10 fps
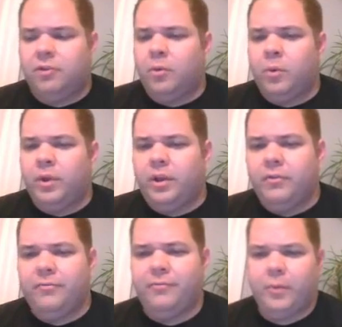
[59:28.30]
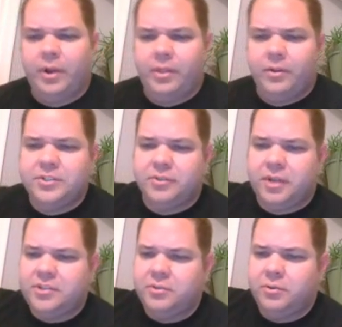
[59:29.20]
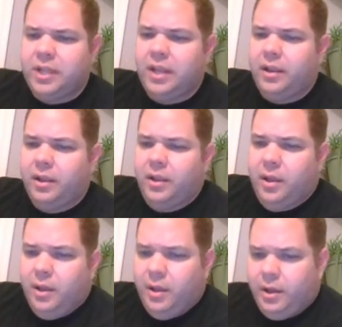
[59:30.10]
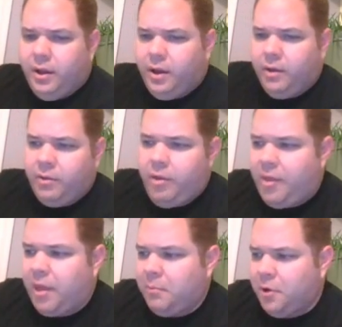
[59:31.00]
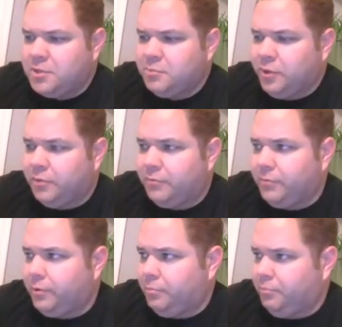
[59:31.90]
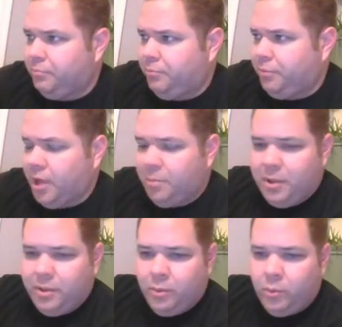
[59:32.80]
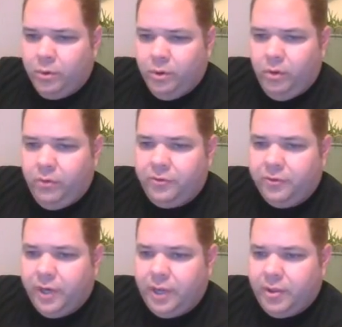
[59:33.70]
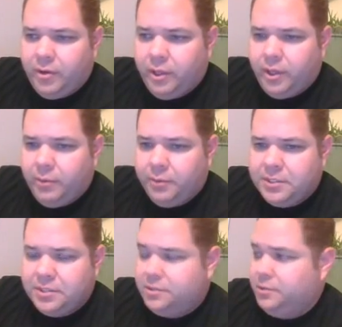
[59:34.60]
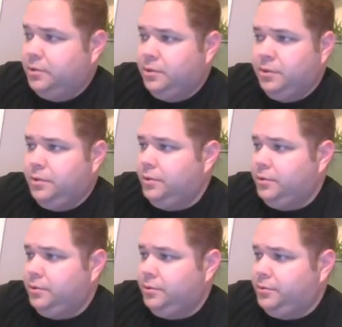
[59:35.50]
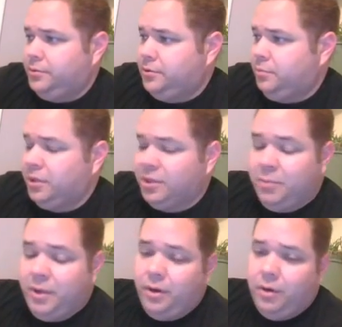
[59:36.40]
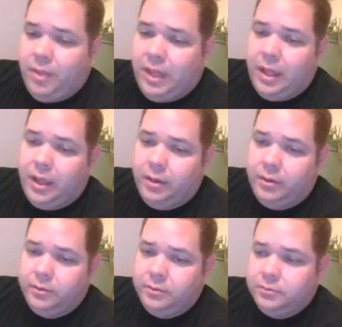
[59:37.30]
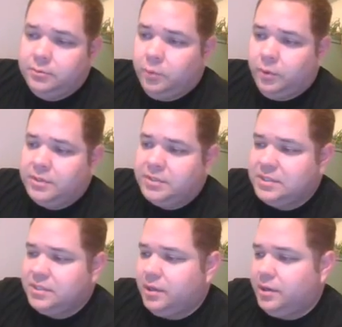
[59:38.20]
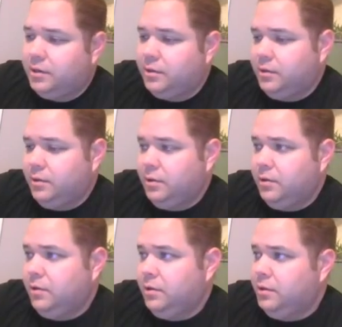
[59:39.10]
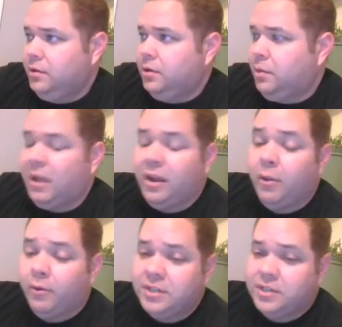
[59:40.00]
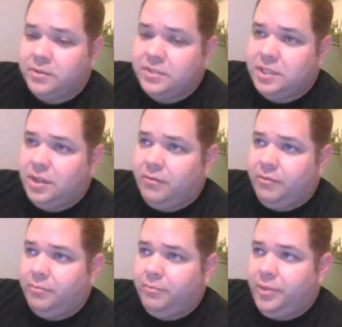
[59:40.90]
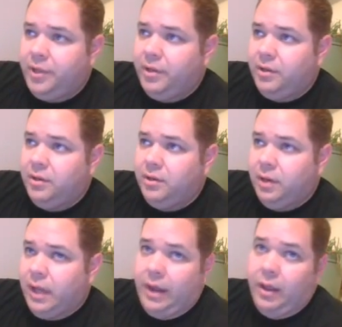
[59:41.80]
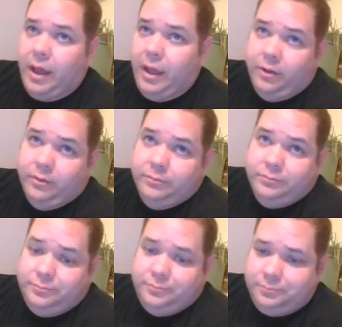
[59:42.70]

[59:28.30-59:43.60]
Rogue, what other strains are you getting other than that most beautiful guppy in the world strain that you're getting? Which I mean, compared to that, what else is there? I know there is other stuff, but I don't.